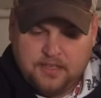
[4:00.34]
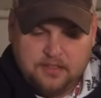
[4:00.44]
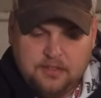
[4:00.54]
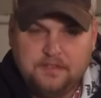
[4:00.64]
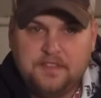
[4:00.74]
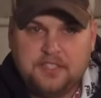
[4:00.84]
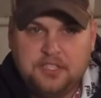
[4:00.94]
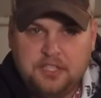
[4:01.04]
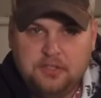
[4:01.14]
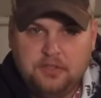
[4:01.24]
of little fish
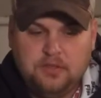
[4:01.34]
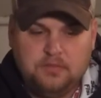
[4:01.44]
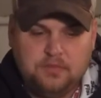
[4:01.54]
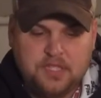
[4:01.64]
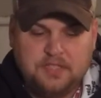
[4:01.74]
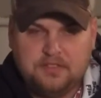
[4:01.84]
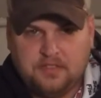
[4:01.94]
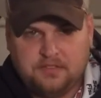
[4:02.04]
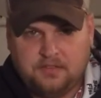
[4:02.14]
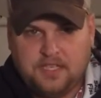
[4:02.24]
too, but you was
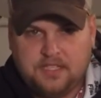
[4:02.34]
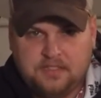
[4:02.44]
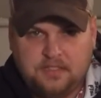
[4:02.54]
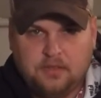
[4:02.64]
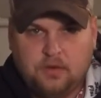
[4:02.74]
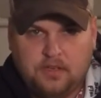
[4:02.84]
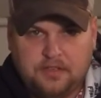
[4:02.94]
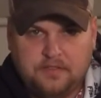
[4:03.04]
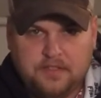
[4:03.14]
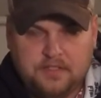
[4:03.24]
also catching good
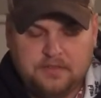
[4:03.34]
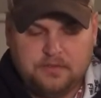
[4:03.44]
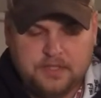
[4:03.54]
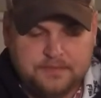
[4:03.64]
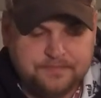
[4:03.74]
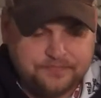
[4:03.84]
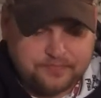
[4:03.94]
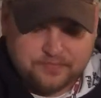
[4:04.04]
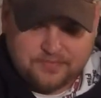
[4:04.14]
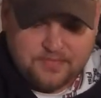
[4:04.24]
quality fish as well.
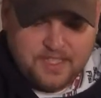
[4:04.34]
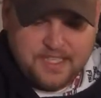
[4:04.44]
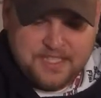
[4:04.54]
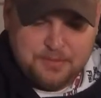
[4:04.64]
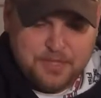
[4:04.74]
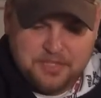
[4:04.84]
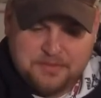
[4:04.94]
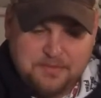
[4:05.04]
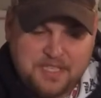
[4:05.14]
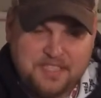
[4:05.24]
And it bugs
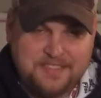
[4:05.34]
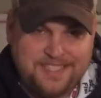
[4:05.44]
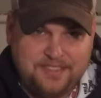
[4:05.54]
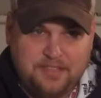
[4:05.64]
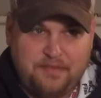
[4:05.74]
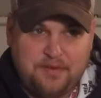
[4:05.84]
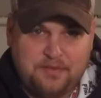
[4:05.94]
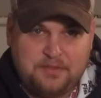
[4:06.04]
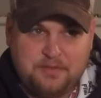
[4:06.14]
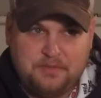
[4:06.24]
me because I love throwing
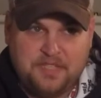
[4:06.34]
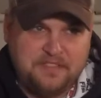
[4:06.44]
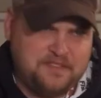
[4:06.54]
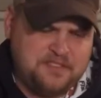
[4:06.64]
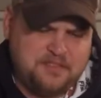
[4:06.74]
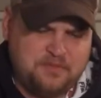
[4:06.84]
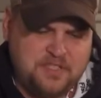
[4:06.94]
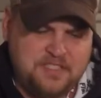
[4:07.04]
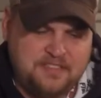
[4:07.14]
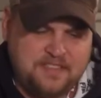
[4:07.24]
a spinnerbait, and for some
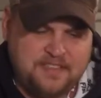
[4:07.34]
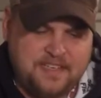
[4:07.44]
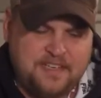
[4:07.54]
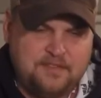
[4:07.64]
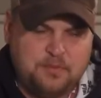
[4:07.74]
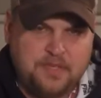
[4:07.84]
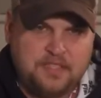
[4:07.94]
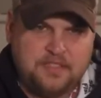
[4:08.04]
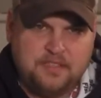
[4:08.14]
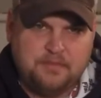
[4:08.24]
reason I never
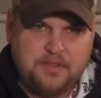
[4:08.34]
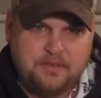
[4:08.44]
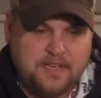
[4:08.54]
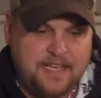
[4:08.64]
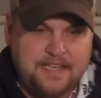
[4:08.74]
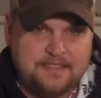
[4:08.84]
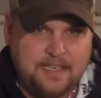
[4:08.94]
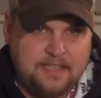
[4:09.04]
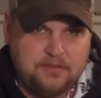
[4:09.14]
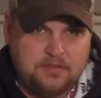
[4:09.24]
picked it up and threw it. And I had it
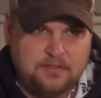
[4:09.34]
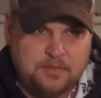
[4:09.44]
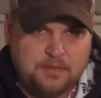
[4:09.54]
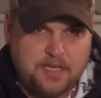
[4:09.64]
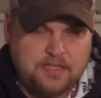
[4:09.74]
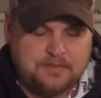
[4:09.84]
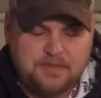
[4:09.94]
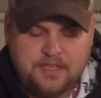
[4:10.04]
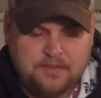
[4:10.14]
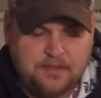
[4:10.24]
tied on in my box, but
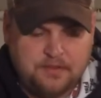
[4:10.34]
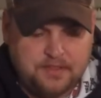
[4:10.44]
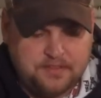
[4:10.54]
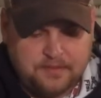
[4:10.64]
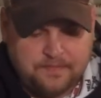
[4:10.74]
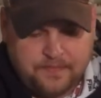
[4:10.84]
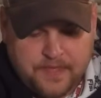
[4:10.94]
never threw it. So